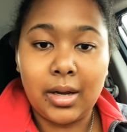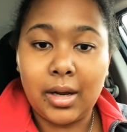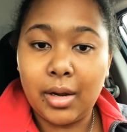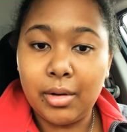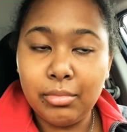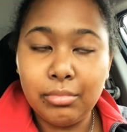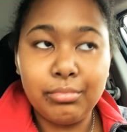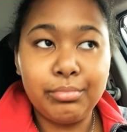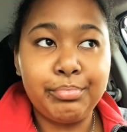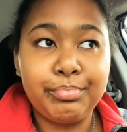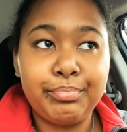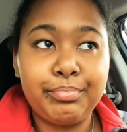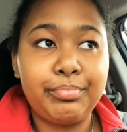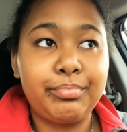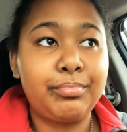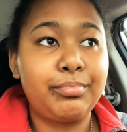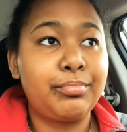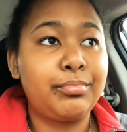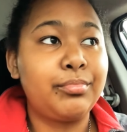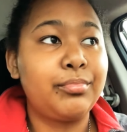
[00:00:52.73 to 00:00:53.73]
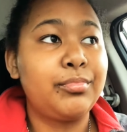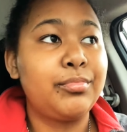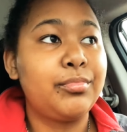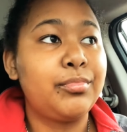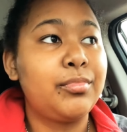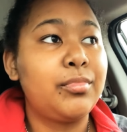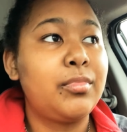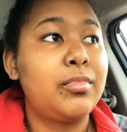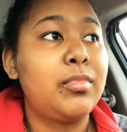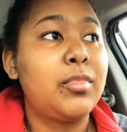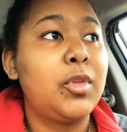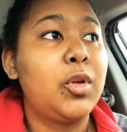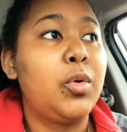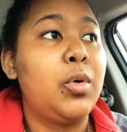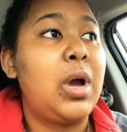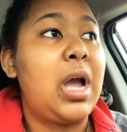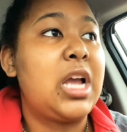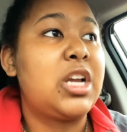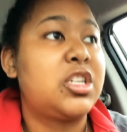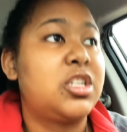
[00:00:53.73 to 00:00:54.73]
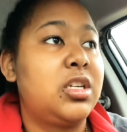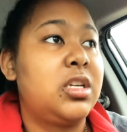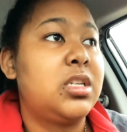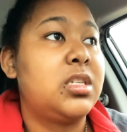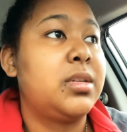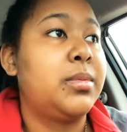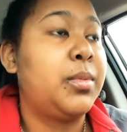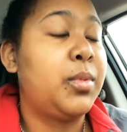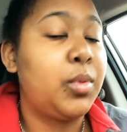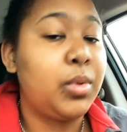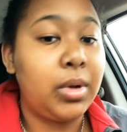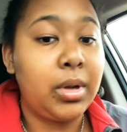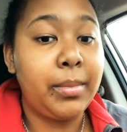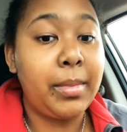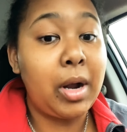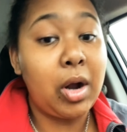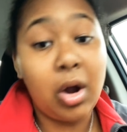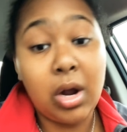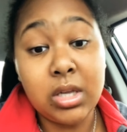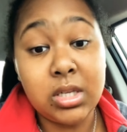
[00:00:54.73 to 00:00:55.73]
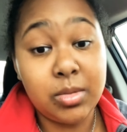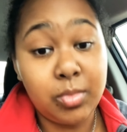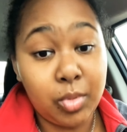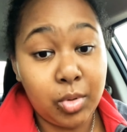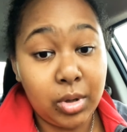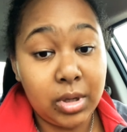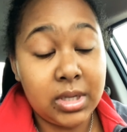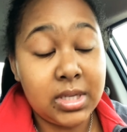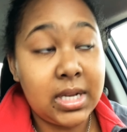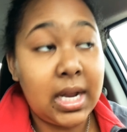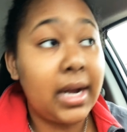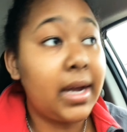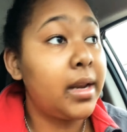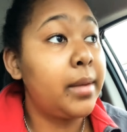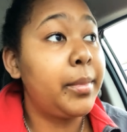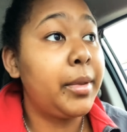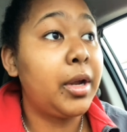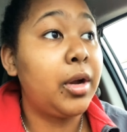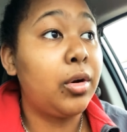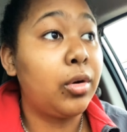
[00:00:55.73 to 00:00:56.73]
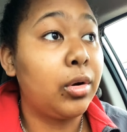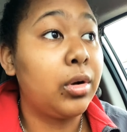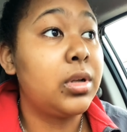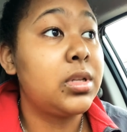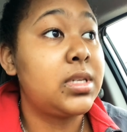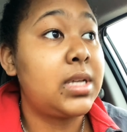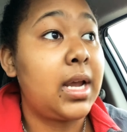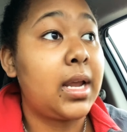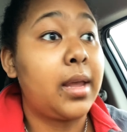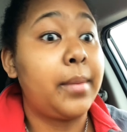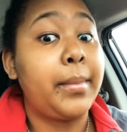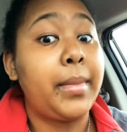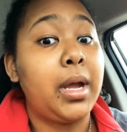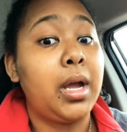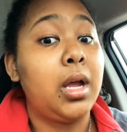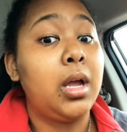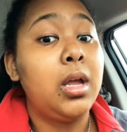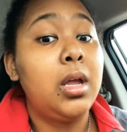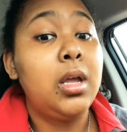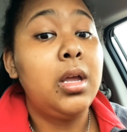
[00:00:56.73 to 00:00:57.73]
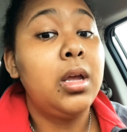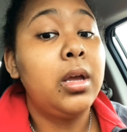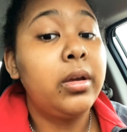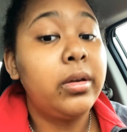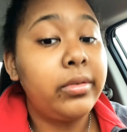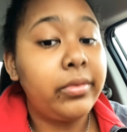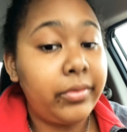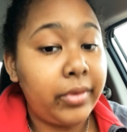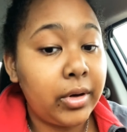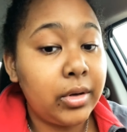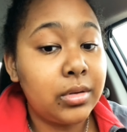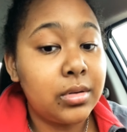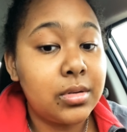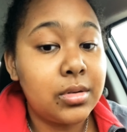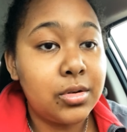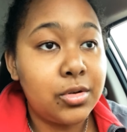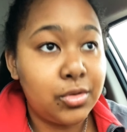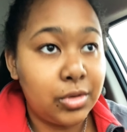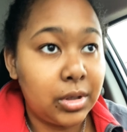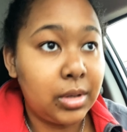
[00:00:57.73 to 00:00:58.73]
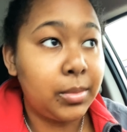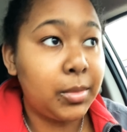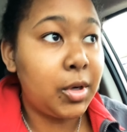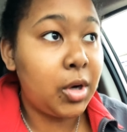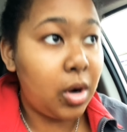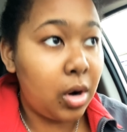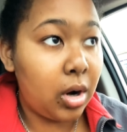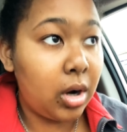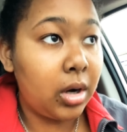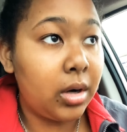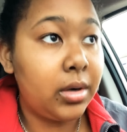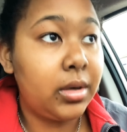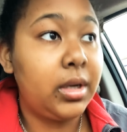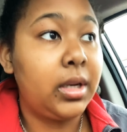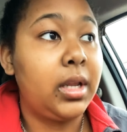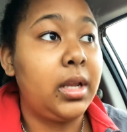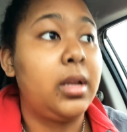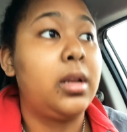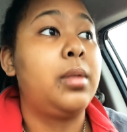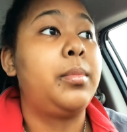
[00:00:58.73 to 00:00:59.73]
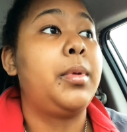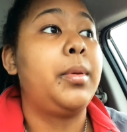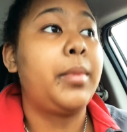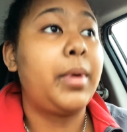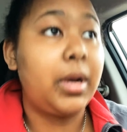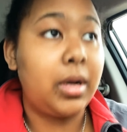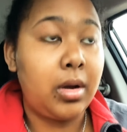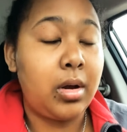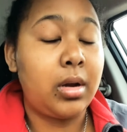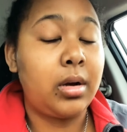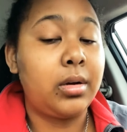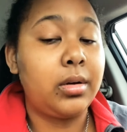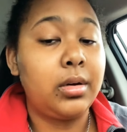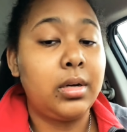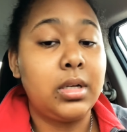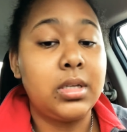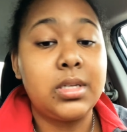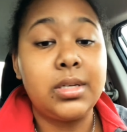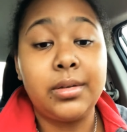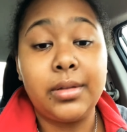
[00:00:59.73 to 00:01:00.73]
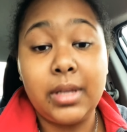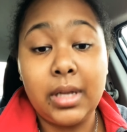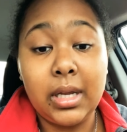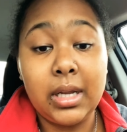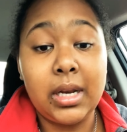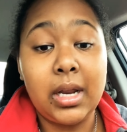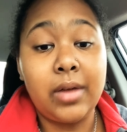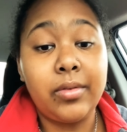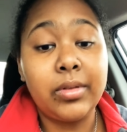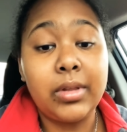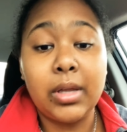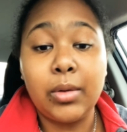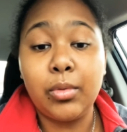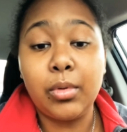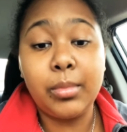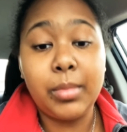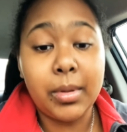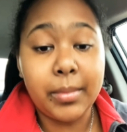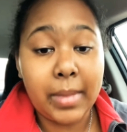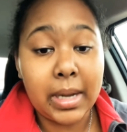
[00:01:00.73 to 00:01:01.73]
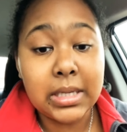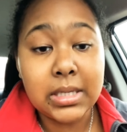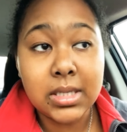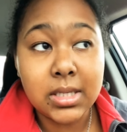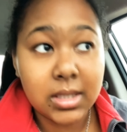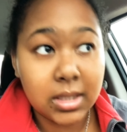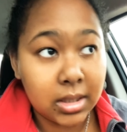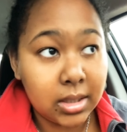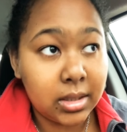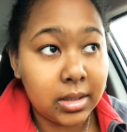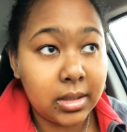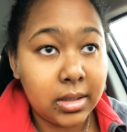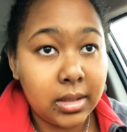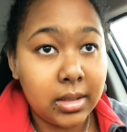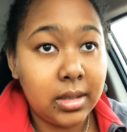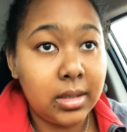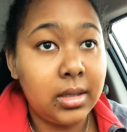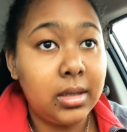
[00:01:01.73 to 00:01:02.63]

you know? Well, actually, it's a boy. My car is a boy. It's not going to be a girl until I get my first dream car. Then it'll be my daughter. Until then, everything will be my son.